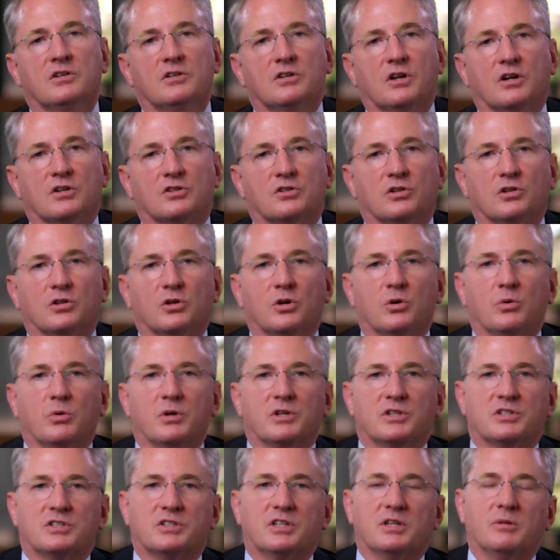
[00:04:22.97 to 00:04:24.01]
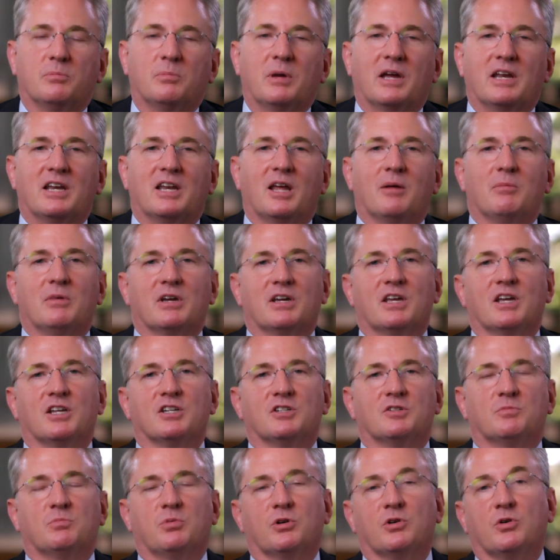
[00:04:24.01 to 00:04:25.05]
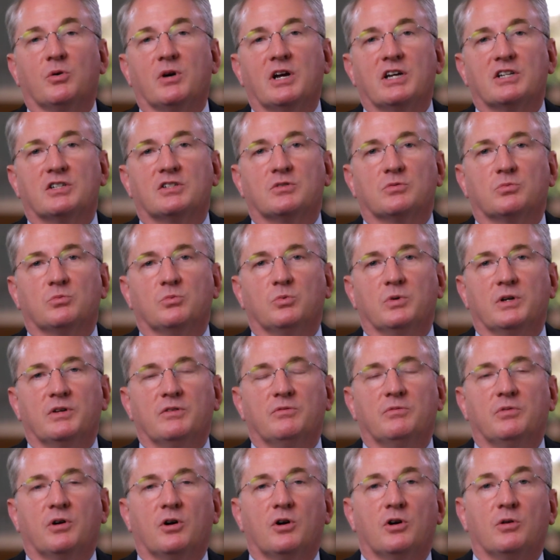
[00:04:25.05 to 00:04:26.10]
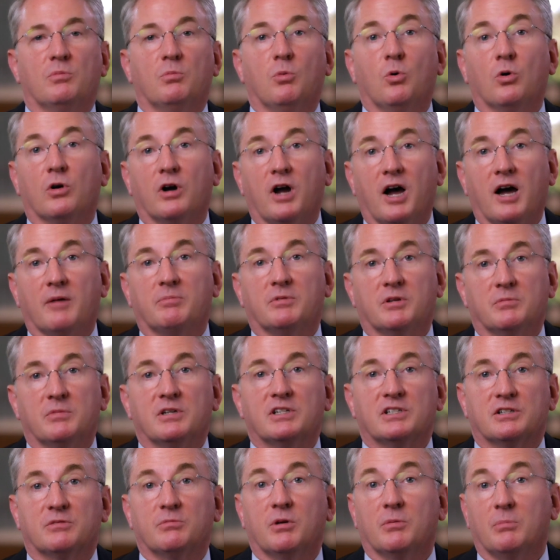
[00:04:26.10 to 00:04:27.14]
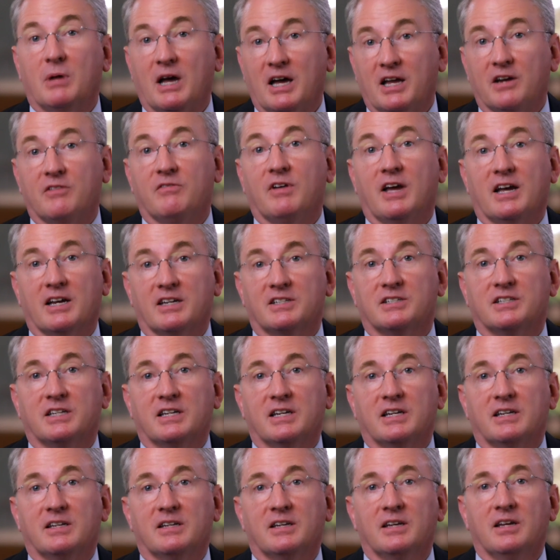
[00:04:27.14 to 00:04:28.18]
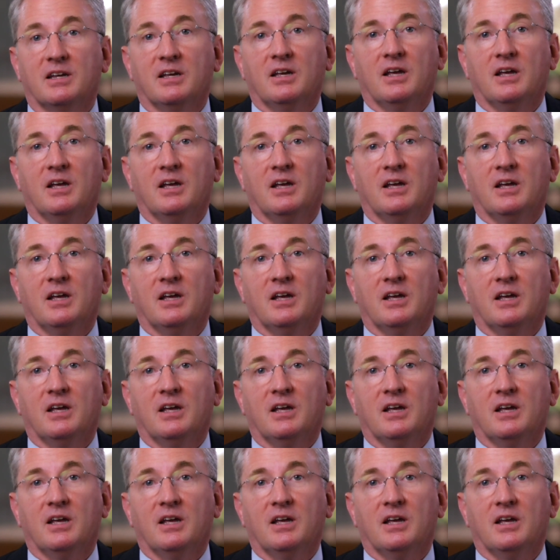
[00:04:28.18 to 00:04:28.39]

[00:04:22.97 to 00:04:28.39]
Dr. Lu, as the pandemic has progressed, we've heard more optimism about a vaccine.